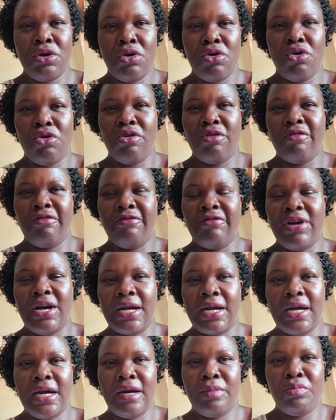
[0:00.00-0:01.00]
of a
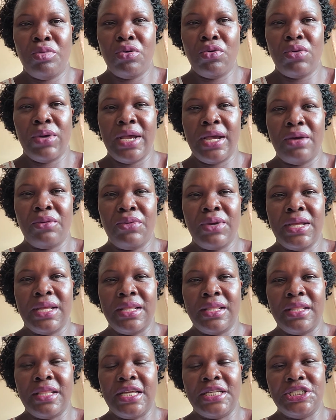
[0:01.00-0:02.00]
couple where
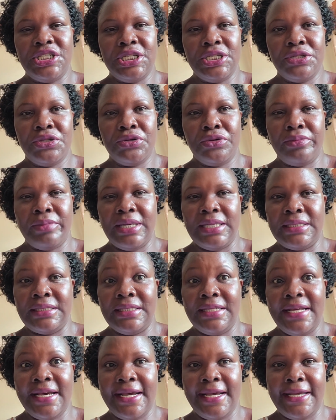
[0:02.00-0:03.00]
when the gentleman
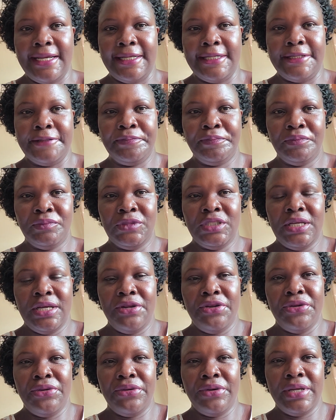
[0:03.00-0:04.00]
died,
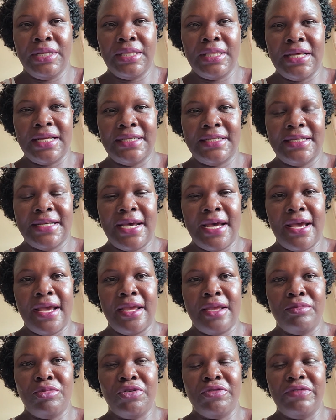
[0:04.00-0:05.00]
during the
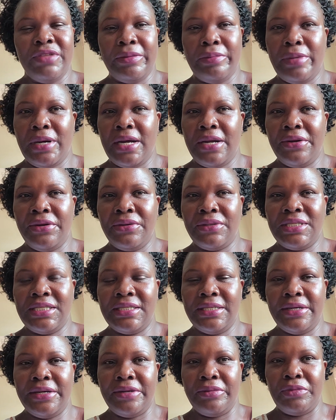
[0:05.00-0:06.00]
time of the burial
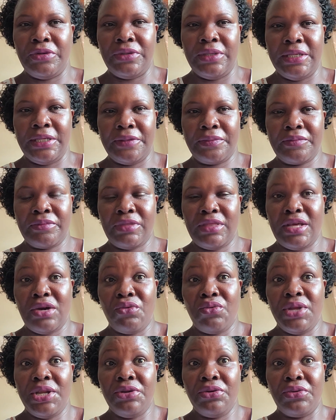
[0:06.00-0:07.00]
ceremony, the
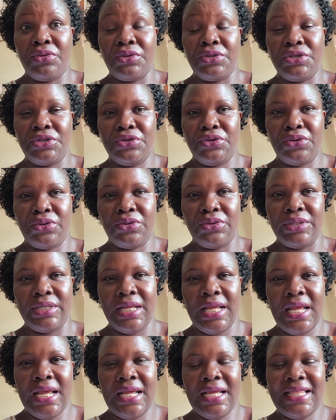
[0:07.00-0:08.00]
widow was told
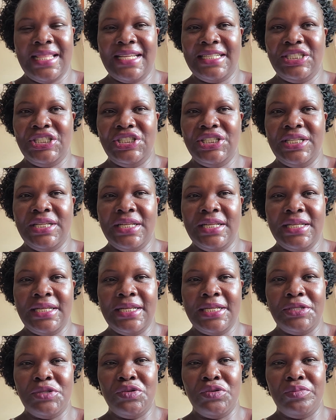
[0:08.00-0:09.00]
that she
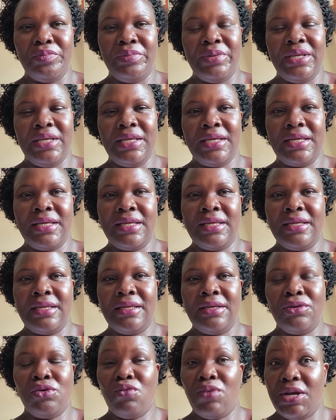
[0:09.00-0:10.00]
needed to pick
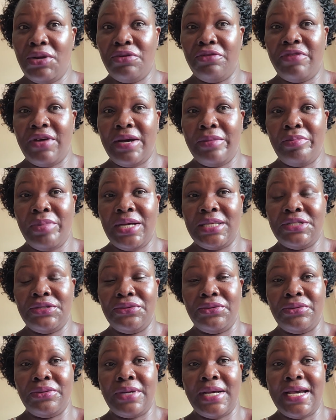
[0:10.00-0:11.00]
one of her
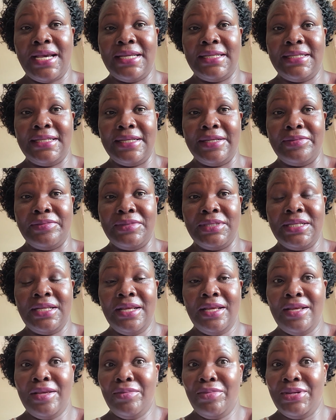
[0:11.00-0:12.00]
personal items,
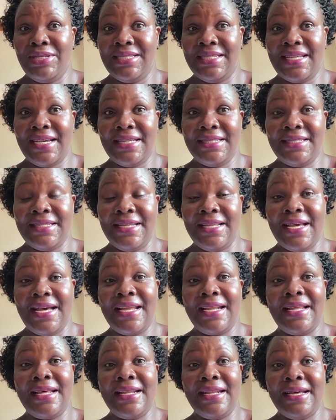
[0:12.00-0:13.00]
precisely
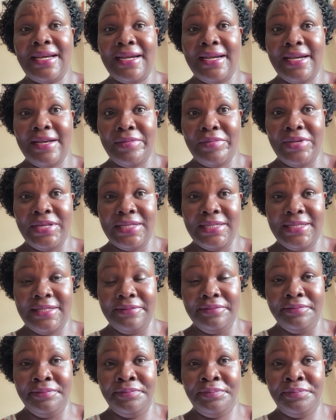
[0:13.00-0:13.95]
an undergarment,